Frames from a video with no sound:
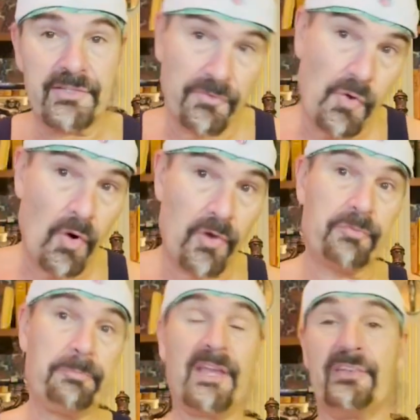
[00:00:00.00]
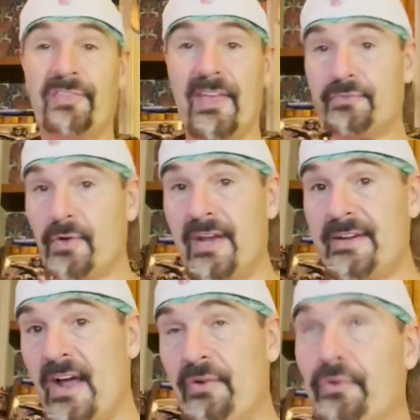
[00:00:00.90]
of course, because they traded
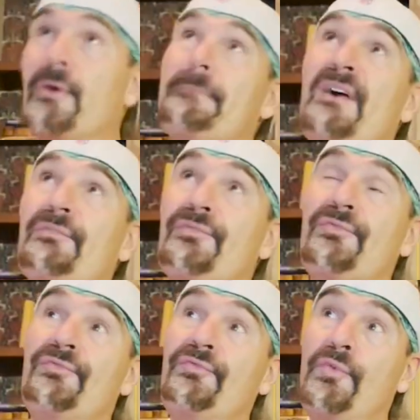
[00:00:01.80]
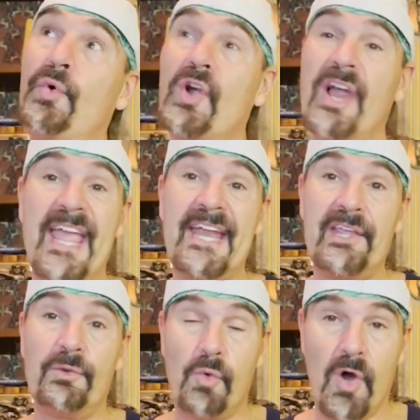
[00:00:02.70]
down to about
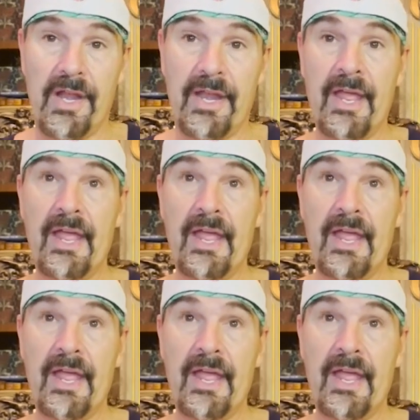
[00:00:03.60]
481